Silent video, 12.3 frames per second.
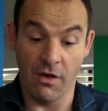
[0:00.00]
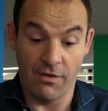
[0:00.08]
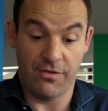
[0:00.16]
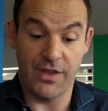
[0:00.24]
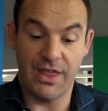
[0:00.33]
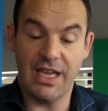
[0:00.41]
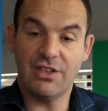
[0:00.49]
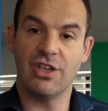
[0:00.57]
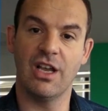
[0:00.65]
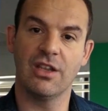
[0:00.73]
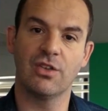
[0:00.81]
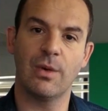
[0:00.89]
for this
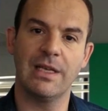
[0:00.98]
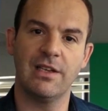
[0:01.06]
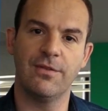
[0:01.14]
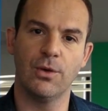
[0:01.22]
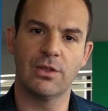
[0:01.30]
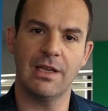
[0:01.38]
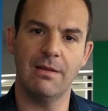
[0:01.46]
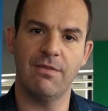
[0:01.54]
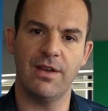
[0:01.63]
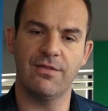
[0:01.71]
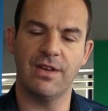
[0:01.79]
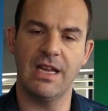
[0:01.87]
year, the
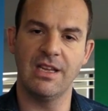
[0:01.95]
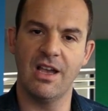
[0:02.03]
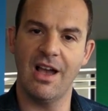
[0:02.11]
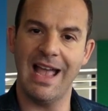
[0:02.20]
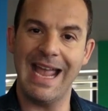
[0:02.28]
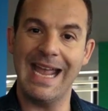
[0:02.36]
2014-15 year,